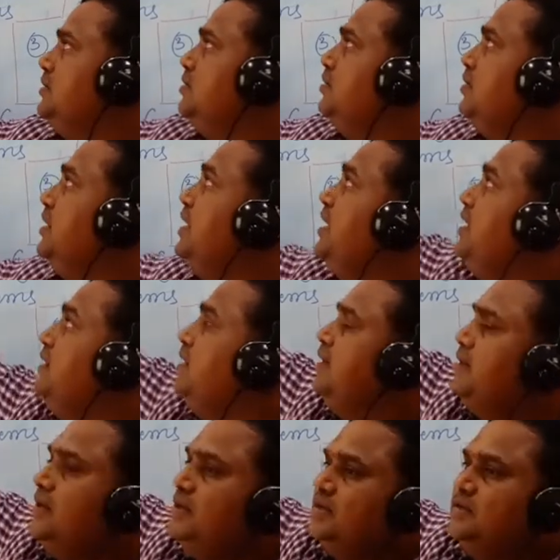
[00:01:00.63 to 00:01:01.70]
Okay, in that
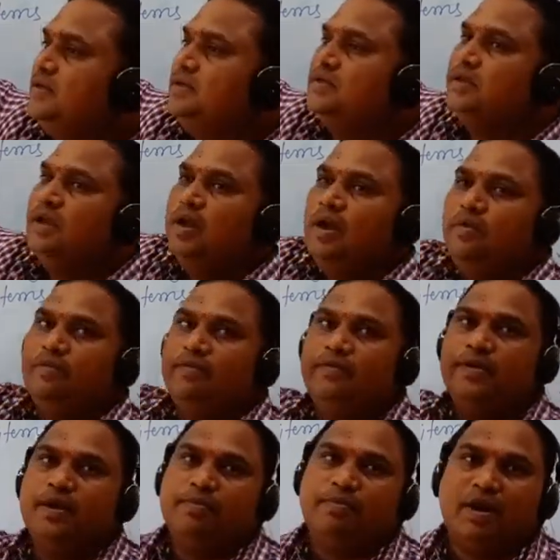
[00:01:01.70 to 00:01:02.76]
cases we
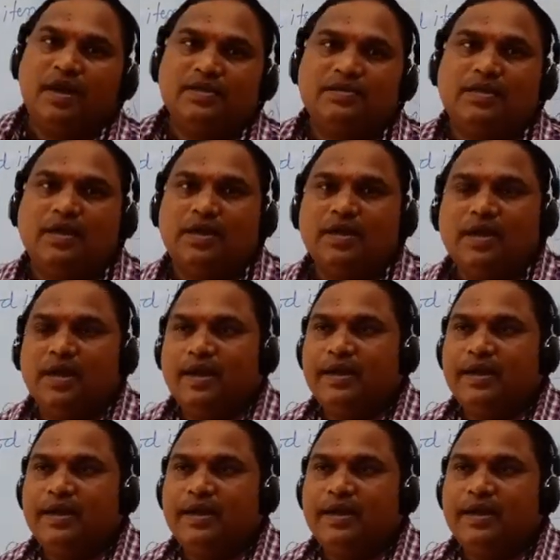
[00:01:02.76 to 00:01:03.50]
will pass the